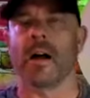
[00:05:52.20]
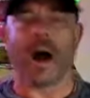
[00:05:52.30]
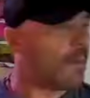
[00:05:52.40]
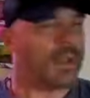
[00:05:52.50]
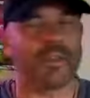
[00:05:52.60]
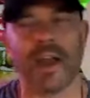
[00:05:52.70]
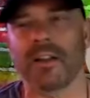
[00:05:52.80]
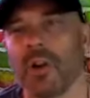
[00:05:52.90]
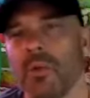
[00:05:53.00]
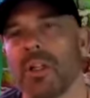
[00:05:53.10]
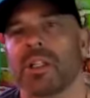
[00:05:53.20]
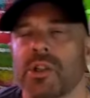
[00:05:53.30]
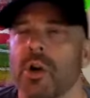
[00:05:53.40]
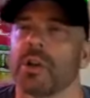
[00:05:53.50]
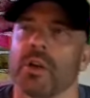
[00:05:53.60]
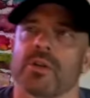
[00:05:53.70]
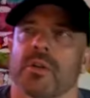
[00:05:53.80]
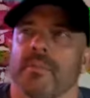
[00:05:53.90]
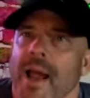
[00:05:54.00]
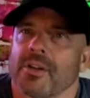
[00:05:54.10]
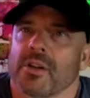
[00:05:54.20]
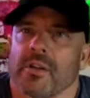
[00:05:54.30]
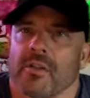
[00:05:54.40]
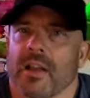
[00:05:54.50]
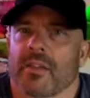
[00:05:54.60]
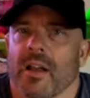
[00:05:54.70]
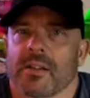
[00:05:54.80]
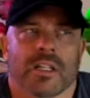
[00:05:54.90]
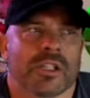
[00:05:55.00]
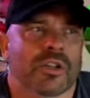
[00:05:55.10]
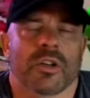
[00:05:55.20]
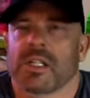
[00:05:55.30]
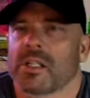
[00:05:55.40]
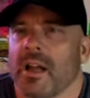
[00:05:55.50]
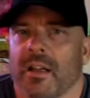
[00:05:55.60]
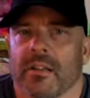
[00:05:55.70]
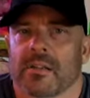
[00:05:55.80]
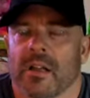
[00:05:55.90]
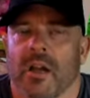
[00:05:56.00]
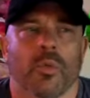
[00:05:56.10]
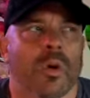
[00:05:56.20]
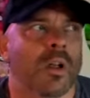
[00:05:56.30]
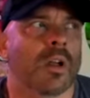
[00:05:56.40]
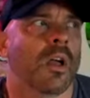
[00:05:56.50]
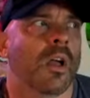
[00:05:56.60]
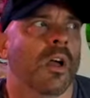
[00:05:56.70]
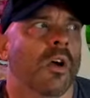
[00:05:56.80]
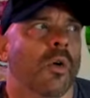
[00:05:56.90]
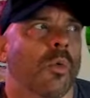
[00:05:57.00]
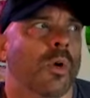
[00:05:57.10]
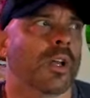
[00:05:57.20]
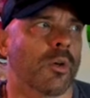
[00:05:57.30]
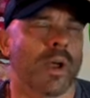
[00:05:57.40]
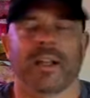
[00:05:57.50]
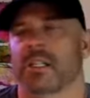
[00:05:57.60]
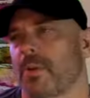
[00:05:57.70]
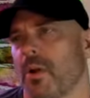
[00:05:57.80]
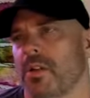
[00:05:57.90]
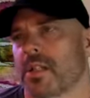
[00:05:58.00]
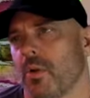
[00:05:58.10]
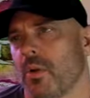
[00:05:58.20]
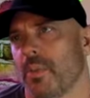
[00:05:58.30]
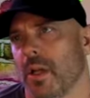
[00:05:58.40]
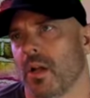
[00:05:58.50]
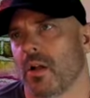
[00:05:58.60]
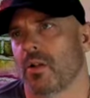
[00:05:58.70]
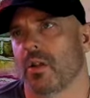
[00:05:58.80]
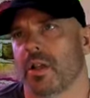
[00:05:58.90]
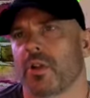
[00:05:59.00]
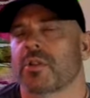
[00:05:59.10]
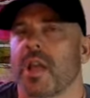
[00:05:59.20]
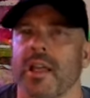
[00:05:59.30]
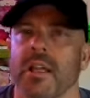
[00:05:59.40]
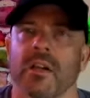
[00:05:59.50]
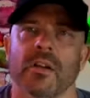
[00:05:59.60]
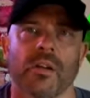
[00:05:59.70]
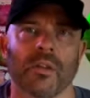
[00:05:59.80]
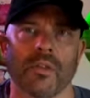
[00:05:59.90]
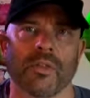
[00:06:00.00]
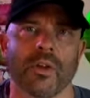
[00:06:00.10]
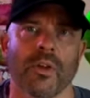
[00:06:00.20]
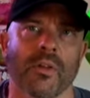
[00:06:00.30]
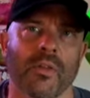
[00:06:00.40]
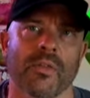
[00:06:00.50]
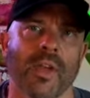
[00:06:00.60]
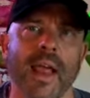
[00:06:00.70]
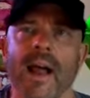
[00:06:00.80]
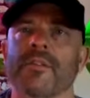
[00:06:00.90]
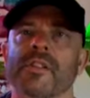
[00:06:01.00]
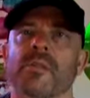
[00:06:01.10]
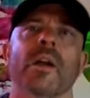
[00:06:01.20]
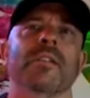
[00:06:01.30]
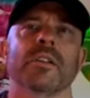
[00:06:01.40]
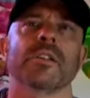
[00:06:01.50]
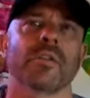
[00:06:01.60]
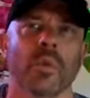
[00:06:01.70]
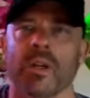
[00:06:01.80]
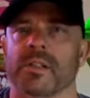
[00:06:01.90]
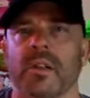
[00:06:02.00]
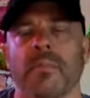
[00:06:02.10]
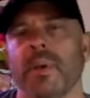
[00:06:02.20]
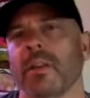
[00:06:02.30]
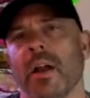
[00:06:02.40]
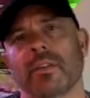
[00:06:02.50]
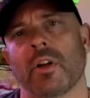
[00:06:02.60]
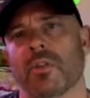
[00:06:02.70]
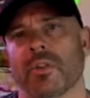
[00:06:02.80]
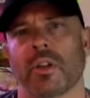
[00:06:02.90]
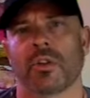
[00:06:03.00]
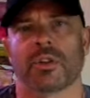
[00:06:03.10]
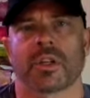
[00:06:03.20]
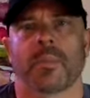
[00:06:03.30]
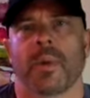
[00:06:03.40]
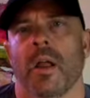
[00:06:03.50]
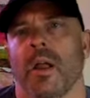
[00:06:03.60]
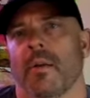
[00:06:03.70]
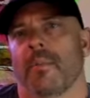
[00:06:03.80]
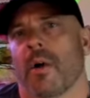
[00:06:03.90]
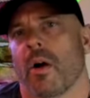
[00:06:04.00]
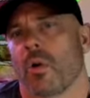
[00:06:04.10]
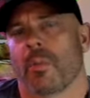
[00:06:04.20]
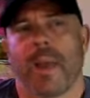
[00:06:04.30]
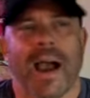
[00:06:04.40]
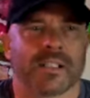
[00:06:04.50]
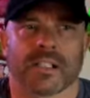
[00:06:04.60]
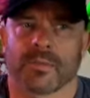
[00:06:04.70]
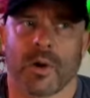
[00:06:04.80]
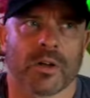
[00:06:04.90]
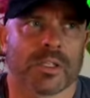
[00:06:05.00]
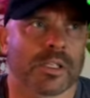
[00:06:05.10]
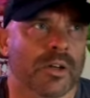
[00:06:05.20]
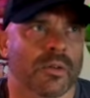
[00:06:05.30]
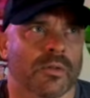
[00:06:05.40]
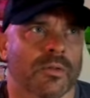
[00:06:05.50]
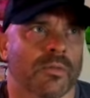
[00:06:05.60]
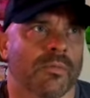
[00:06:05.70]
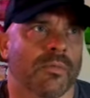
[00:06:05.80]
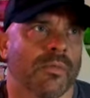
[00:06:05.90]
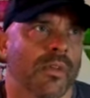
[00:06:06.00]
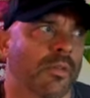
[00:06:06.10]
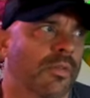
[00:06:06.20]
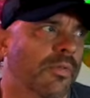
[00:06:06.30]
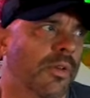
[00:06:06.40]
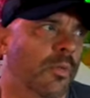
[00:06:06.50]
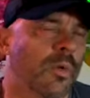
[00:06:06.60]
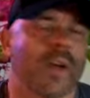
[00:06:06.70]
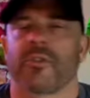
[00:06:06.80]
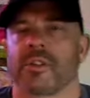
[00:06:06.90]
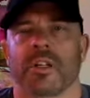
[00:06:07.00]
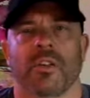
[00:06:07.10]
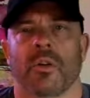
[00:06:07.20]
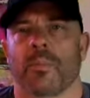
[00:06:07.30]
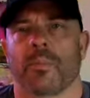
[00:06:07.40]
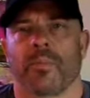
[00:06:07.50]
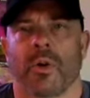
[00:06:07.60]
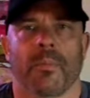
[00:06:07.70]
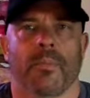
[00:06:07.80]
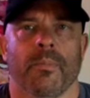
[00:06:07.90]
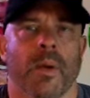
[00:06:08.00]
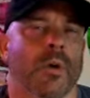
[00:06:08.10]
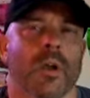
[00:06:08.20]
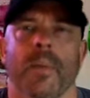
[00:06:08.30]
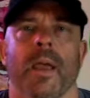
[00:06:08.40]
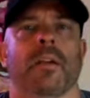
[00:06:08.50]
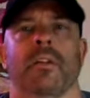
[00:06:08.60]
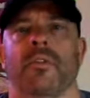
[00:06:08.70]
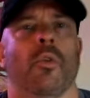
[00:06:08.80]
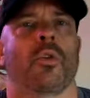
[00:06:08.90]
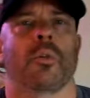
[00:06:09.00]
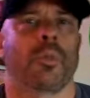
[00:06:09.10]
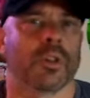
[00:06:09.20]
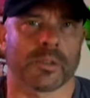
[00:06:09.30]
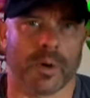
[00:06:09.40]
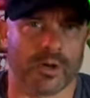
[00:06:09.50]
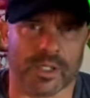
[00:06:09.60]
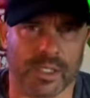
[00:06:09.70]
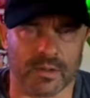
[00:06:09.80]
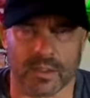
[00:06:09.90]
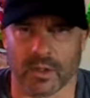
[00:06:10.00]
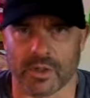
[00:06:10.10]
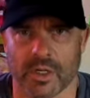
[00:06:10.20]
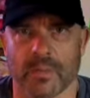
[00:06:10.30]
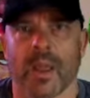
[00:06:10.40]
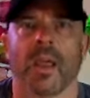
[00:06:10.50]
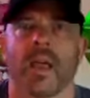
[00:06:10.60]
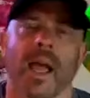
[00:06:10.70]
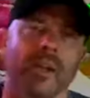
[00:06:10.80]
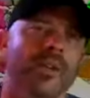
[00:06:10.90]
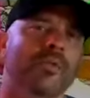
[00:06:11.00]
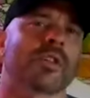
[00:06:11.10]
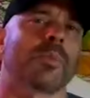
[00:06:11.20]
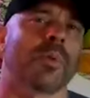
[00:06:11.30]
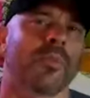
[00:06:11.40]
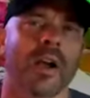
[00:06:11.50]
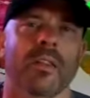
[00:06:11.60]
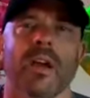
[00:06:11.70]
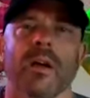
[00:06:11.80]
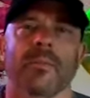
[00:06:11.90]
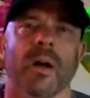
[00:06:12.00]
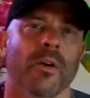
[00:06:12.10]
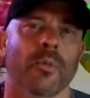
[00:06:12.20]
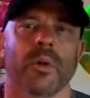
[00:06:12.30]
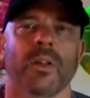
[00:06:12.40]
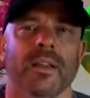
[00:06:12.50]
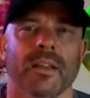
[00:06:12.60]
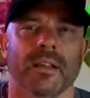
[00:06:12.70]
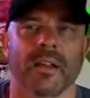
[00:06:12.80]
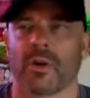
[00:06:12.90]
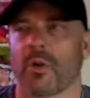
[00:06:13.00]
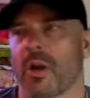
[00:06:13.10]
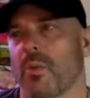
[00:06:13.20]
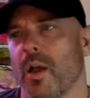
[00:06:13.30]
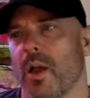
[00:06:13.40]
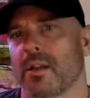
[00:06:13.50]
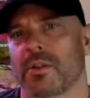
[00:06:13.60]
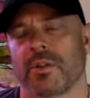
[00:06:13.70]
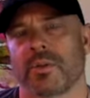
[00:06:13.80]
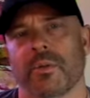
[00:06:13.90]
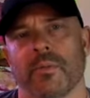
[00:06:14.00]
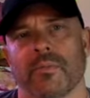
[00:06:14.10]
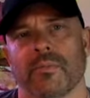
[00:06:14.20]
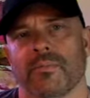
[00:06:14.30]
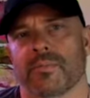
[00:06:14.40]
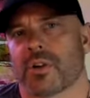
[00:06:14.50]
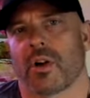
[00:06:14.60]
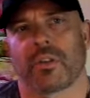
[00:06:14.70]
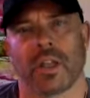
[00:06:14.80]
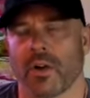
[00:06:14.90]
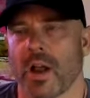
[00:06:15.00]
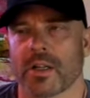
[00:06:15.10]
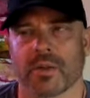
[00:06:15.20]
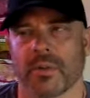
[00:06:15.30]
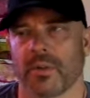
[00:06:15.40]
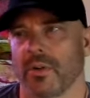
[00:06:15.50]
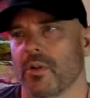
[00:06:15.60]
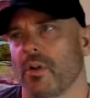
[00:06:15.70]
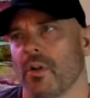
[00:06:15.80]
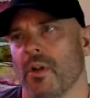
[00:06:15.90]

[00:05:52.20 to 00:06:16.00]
I mean, that alone is so huge. Imagine like that takes 30 seconds. And what a great experience that would be. Like you're taking they have some ideas of what it's going to be like at the dealership, or past experiences they're referencing in their memory bank of horrible experiences at the dealership, and you've just provided them a really great way to start the interaction with you.